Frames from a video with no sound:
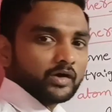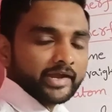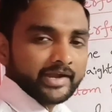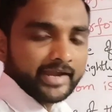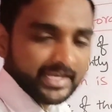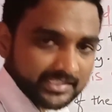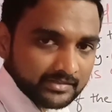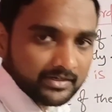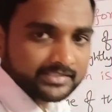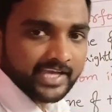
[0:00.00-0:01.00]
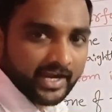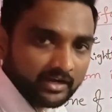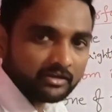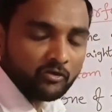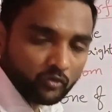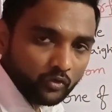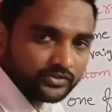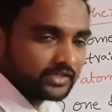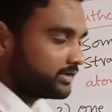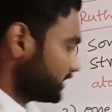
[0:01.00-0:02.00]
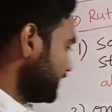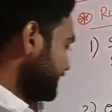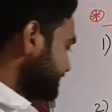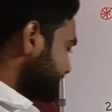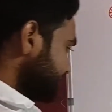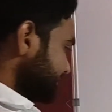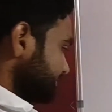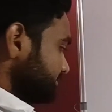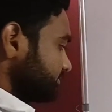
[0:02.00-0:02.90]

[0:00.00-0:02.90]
Okay, next second conclusion is